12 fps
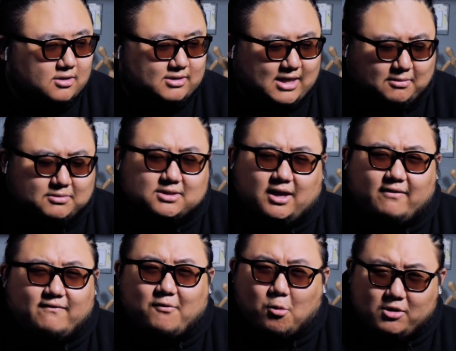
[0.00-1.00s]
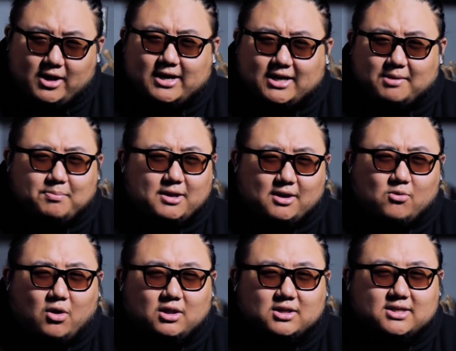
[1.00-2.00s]
that was like 480p
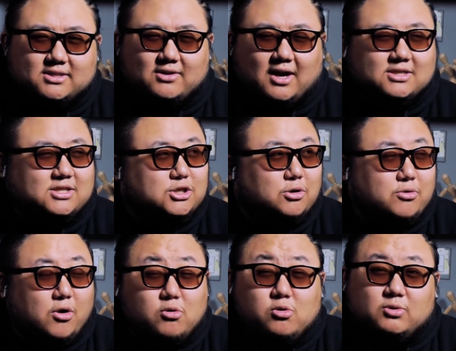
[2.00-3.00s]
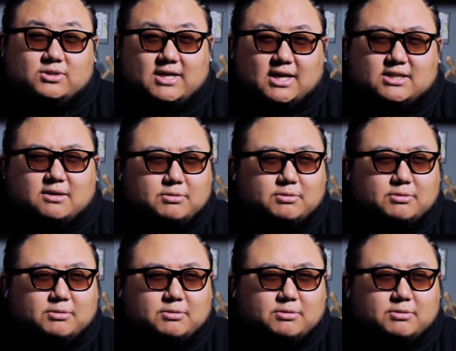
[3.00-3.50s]
quality, so I actually don't know who was dancing,